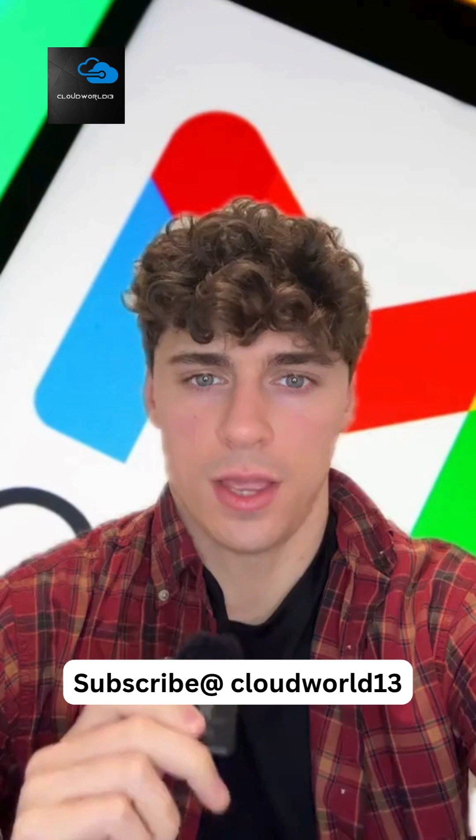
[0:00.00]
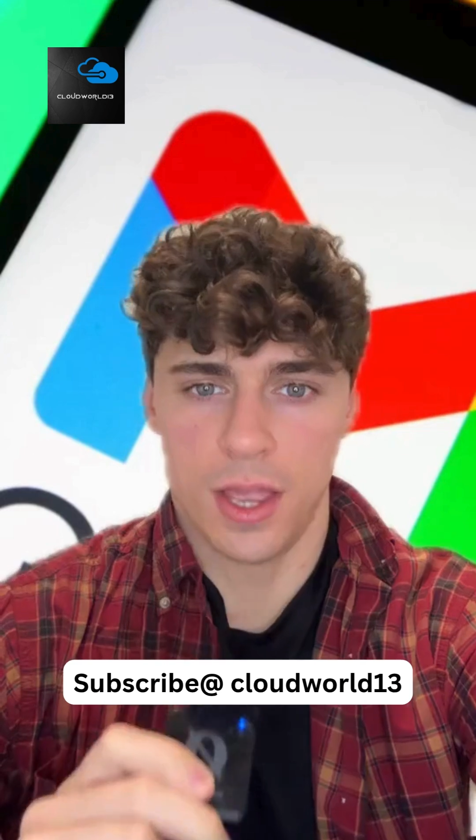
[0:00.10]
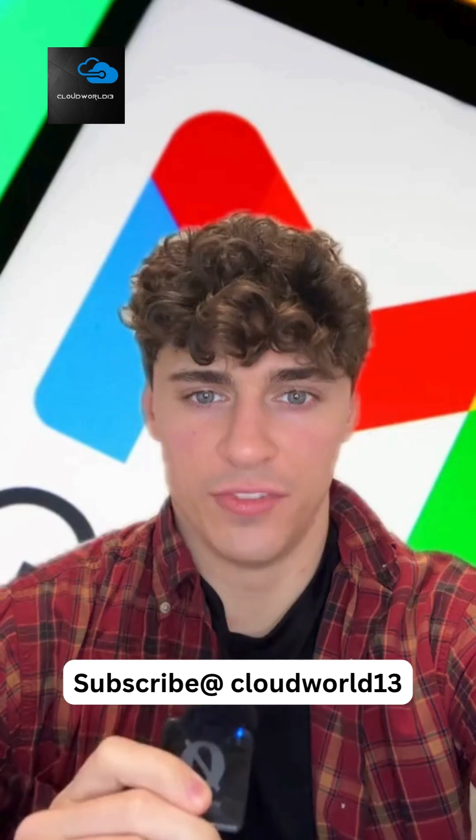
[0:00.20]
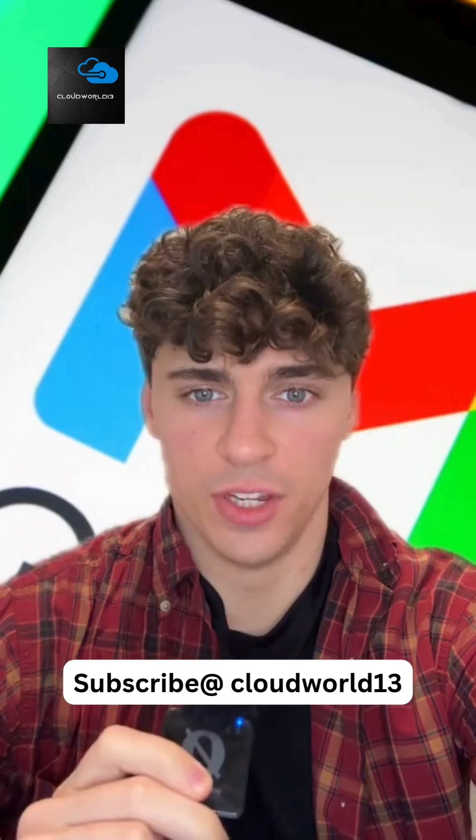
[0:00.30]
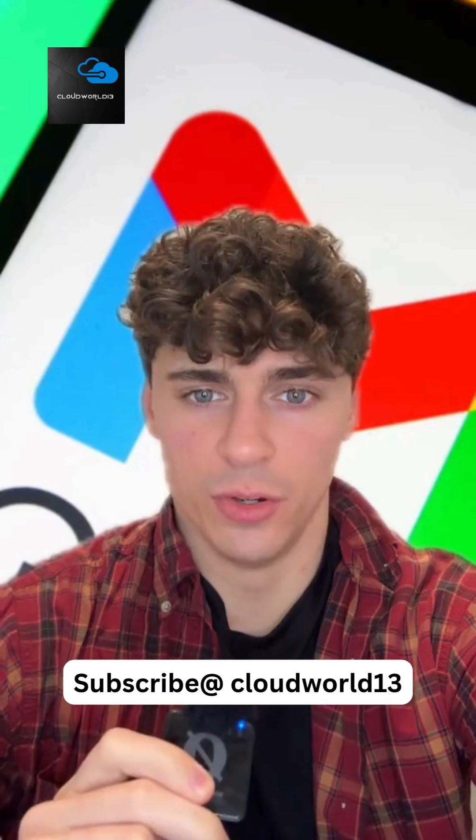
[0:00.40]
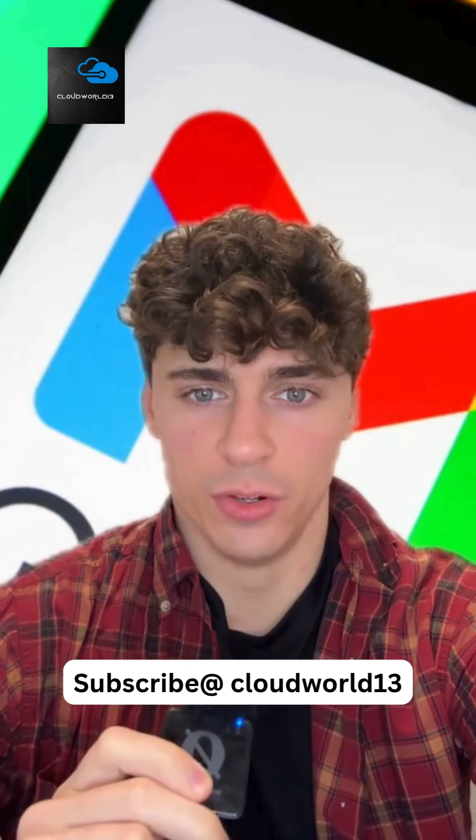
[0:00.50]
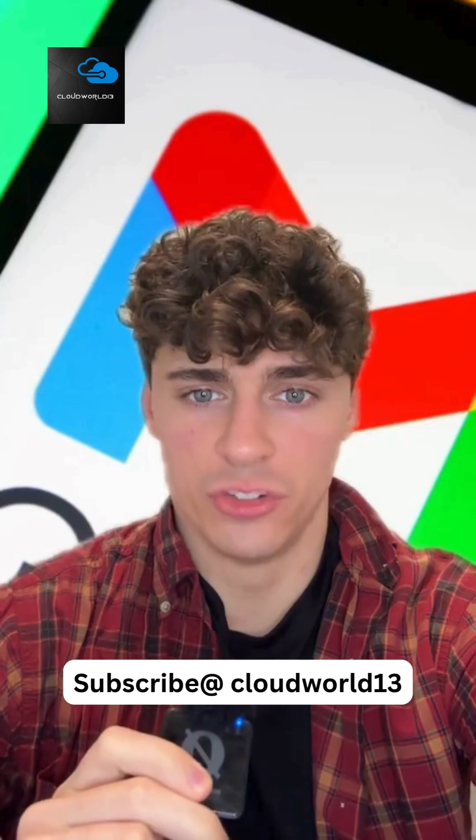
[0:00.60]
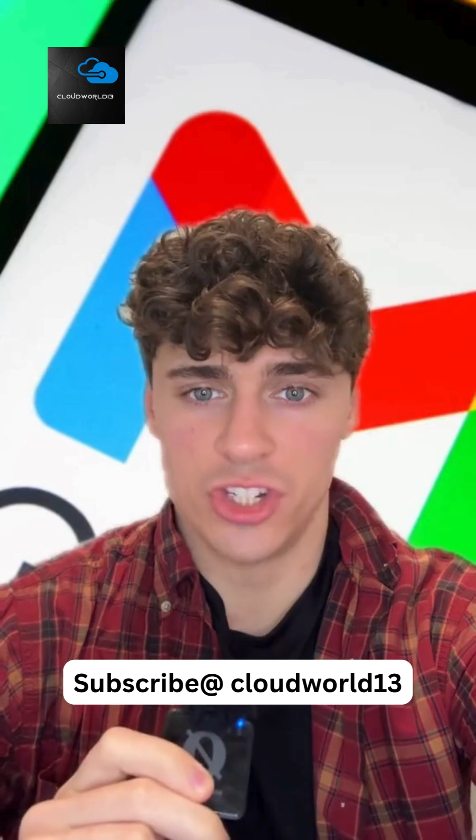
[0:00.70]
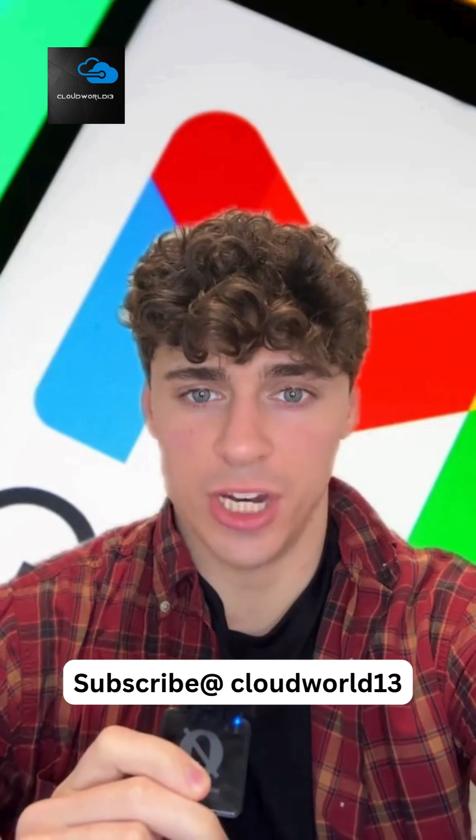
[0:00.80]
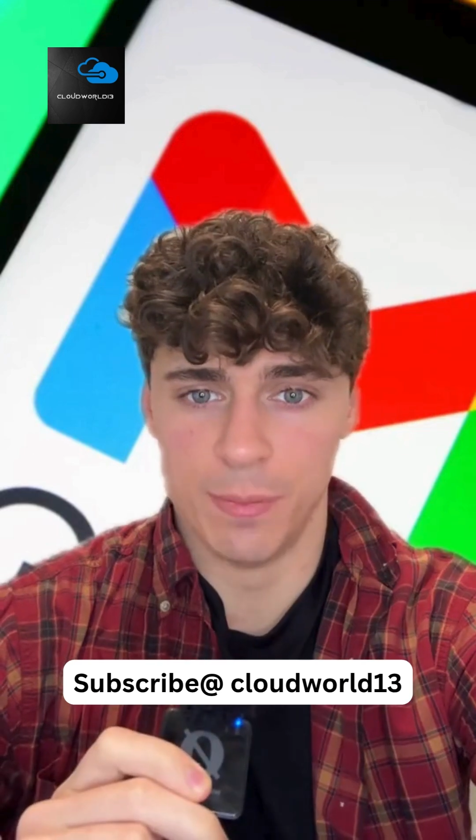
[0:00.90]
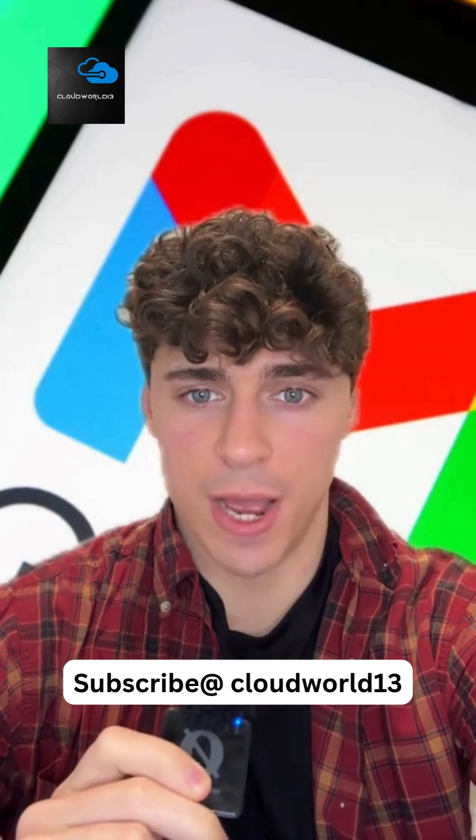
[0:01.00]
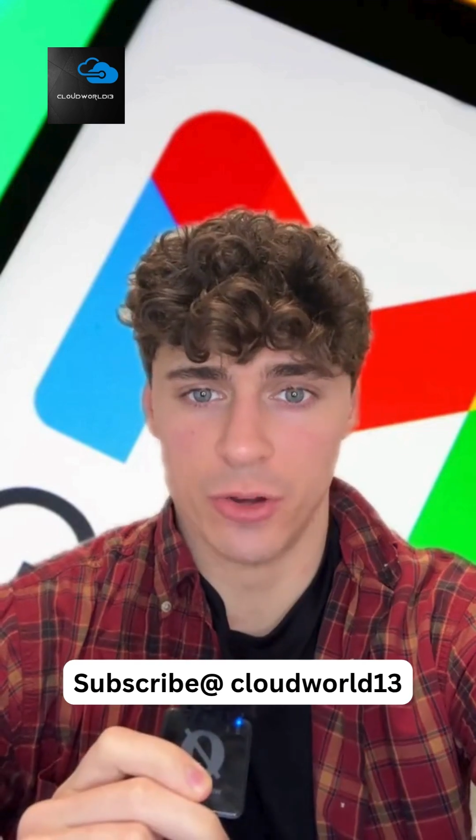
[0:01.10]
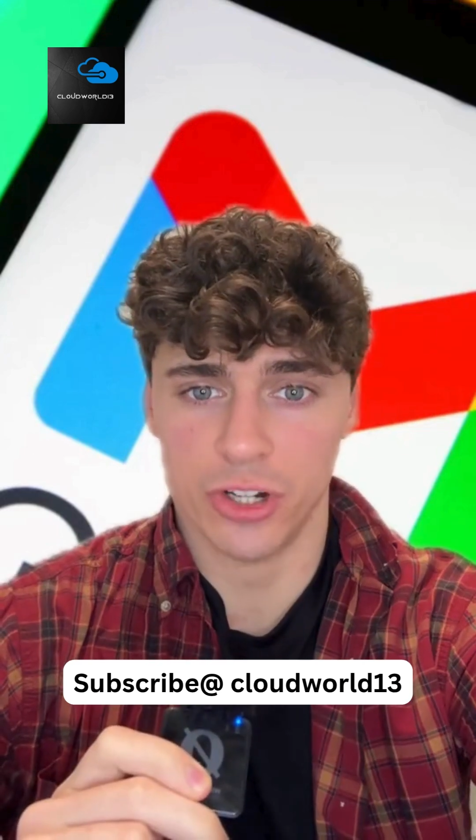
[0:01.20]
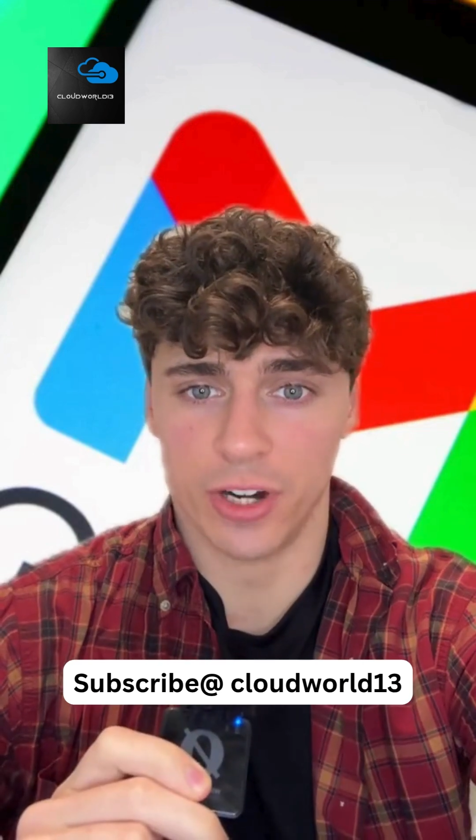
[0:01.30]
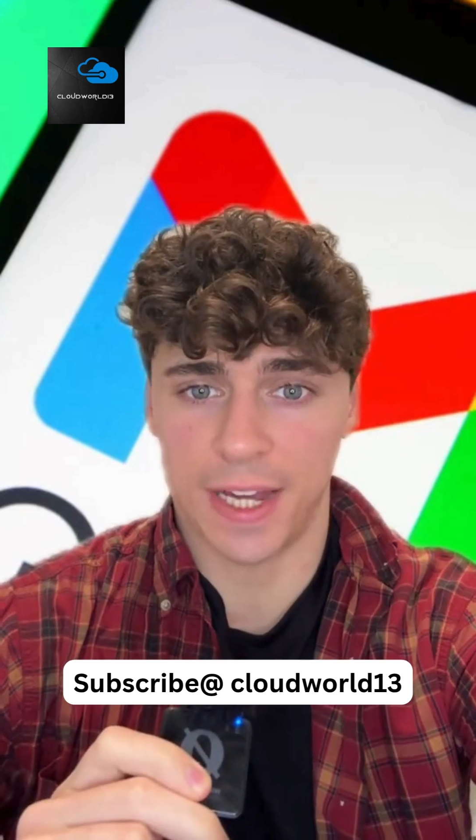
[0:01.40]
If you use Gmail, your